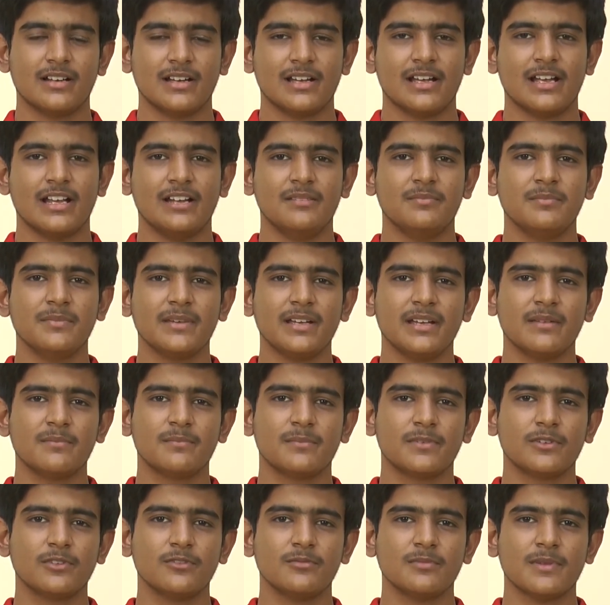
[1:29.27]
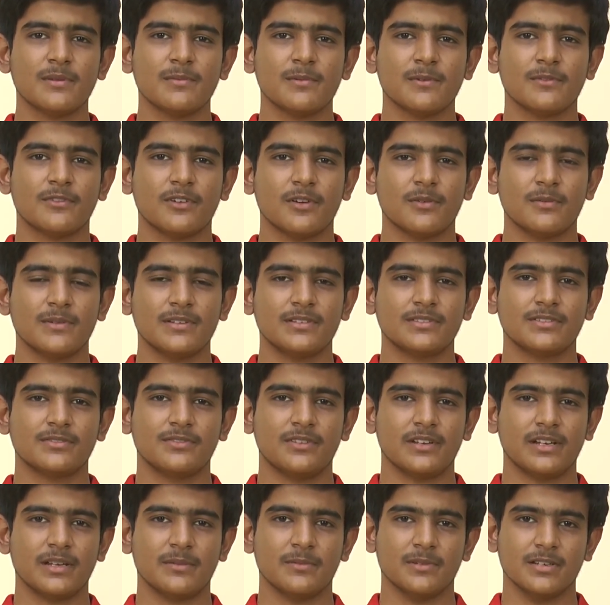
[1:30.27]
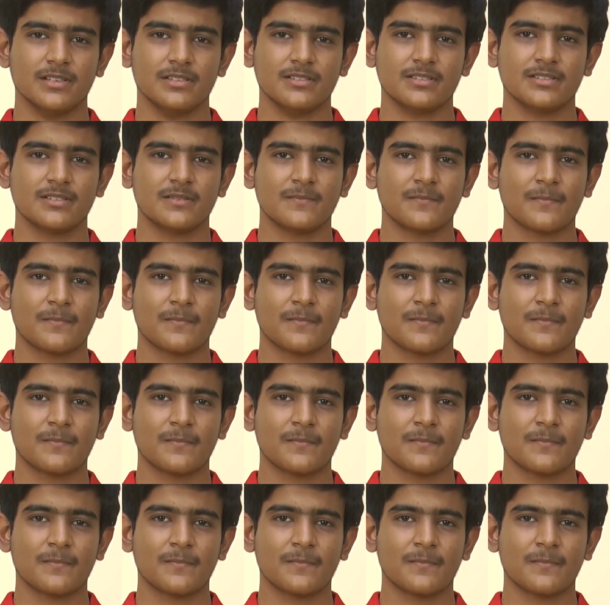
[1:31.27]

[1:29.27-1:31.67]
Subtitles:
helped me improve my performance very much.